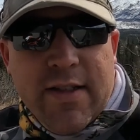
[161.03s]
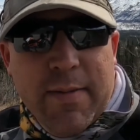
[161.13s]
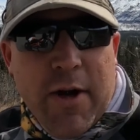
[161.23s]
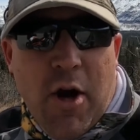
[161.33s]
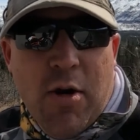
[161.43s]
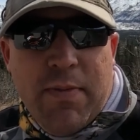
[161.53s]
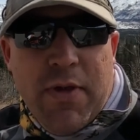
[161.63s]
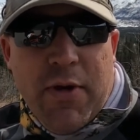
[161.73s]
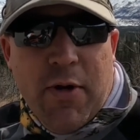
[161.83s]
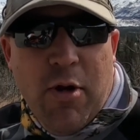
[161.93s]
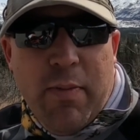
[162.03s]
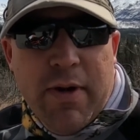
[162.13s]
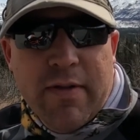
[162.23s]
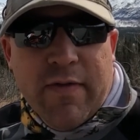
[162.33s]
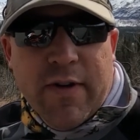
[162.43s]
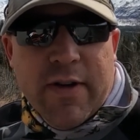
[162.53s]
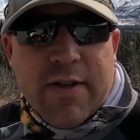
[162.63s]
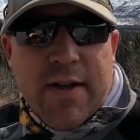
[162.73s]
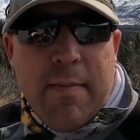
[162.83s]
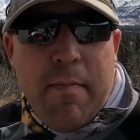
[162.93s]
and I'm going to hope that they're open for
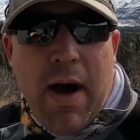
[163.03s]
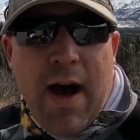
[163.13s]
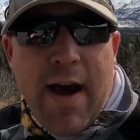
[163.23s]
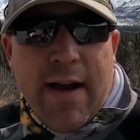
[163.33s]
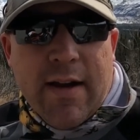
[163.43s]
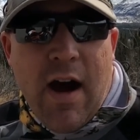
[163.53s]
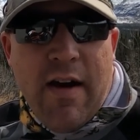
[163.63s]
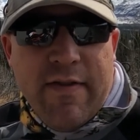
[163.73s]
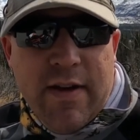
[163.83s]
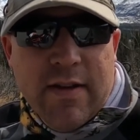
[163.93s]
some pie and coffee.